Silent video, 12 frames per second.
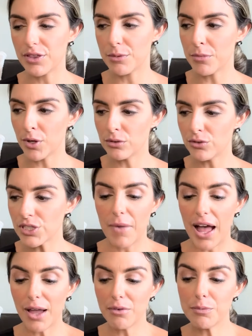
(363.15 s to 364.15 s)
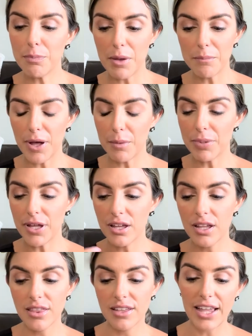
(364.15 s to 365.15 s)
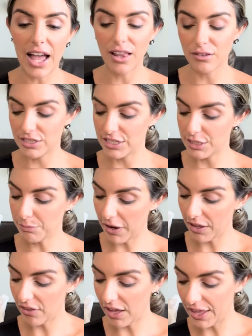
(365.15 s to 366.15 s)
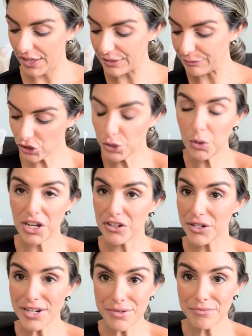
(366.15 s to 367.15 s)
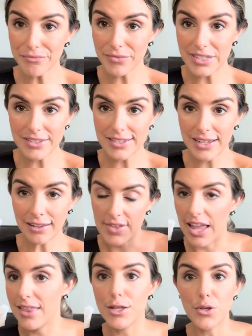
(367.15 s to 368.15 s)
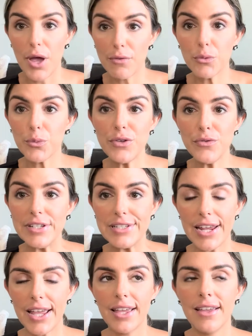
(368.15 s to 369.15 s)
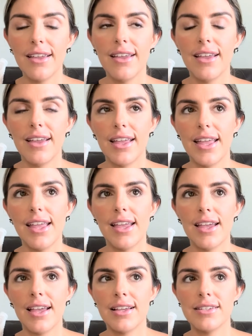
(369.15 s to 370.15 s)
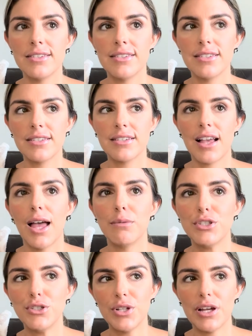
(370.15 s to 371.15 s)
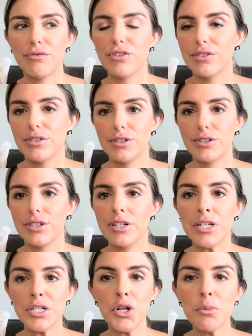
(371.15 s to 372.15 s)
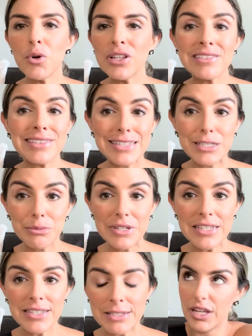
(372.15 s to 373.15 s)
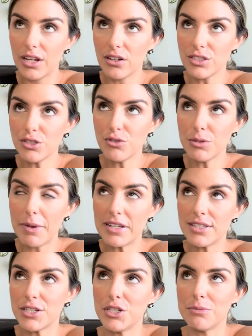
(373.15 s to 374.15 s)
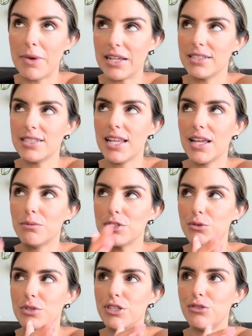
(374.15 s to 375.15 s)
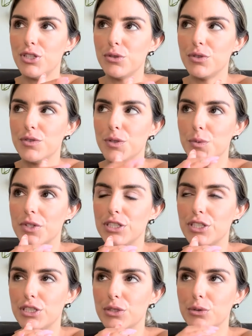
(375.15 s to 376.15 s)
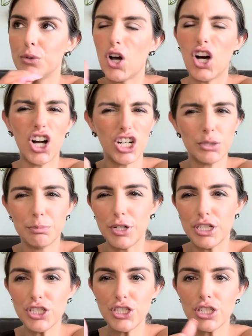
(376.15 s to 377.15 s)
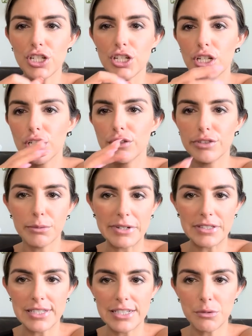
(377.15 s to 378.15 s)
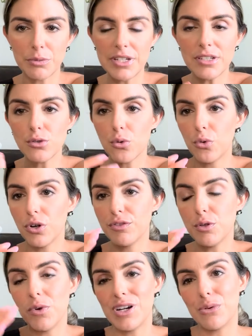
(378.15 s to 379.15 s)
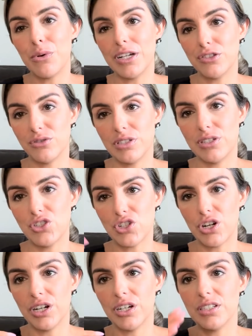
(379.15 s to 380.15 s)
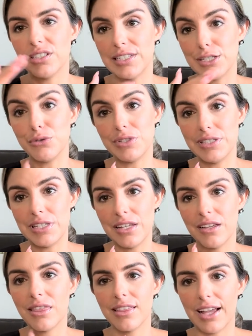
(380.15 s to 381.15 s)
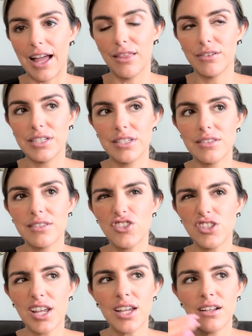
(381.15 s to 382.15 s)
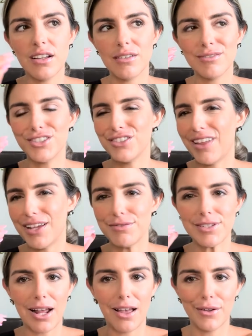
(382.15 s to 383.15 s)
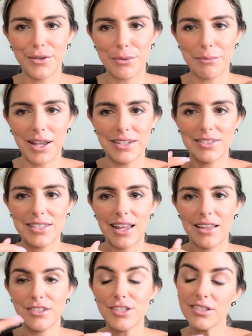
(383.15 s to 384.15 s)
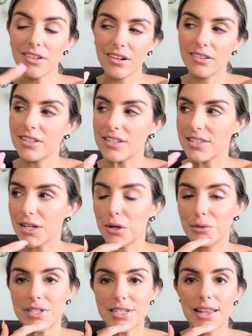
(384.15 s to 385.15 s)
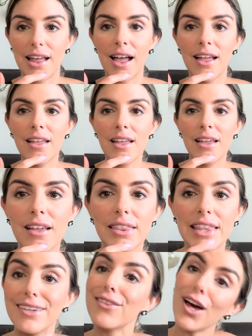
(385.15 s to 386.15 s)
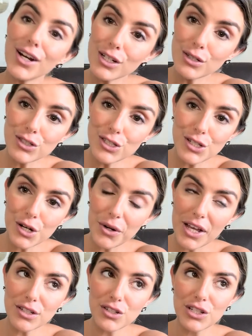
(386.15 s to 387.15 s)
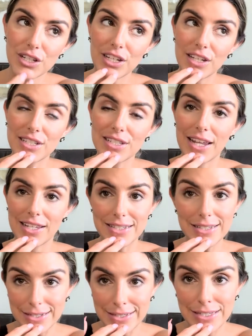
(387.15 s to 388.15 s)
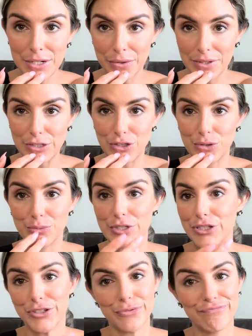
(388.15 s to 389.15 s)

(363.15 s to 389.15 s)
the most, I would bump up the calories by like 200, let's say, and then you have a refeed day. And I would do that for no more than 6 weeks. It also depends on your mindset, which one you do, if you want to do hard push for about 6 weeks, or if you want to gradually start decreasing the calories. Just kind of your lifestyle, your mindset. There's a lot of things that go into that, that a lot of coaches don't actually take into consideration, which